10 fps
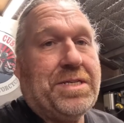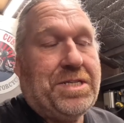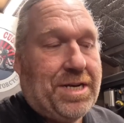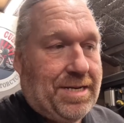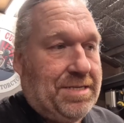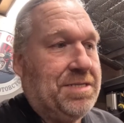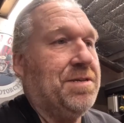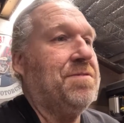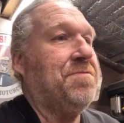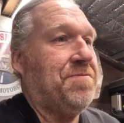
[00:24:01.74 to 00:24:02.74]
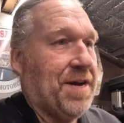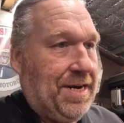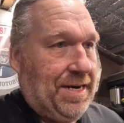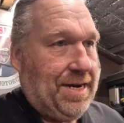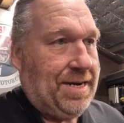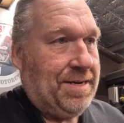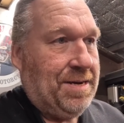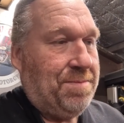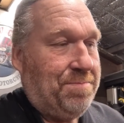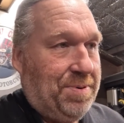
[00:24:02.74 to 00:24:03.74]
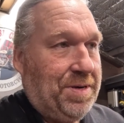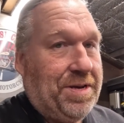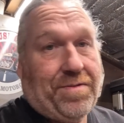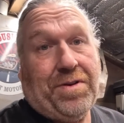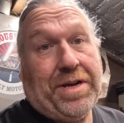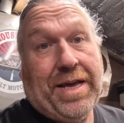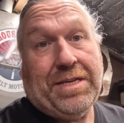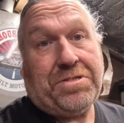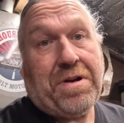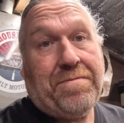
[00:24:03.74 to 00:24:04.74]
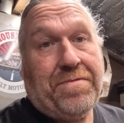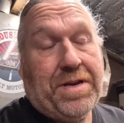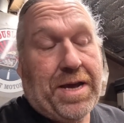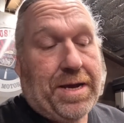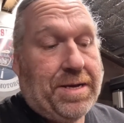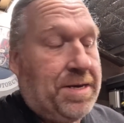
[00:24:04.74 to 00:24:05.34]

a chance of failure, but you've got to get the strength in it.